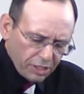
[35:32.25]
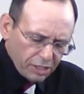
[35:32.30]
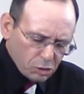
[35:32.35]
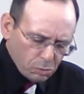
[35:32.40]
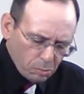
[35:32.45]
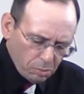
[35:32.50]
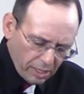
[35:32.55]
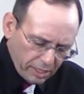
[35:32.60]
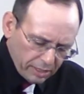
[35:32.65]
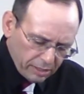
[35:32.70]
is
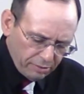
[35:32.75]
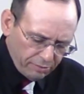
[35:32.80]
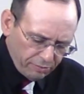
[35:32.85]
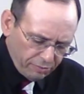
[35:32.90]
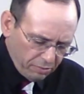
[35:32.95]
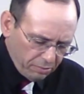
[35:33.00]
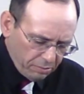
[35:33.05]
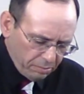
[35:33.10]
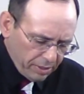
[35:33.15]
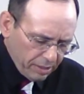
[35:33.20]

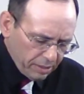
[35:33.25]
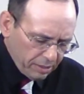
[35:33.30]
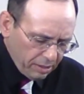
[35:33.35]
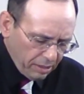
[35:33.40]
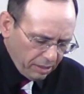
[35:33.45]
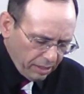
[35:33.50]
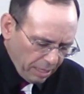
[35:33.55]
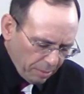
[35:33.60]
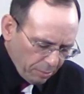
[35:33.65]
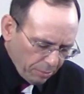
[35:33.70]
plentiful, but the
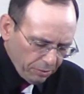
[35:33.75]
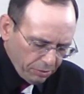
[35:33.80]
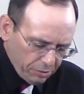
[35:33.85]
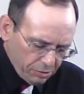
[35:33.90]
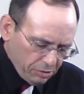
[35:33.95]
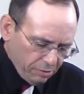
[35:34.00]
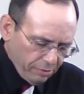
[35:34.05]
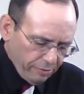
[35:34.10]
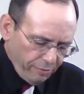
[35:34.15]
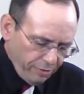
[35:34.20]

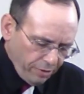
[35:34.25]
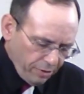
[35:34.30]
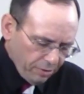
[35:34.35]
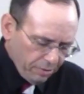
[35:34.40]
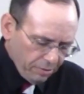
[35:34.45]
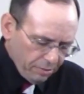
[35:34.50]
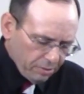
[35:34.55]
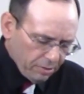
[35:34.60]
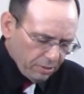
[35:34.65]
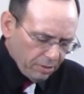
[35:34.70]
laborers are
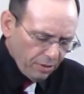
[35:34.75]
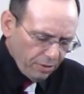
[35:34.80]
few.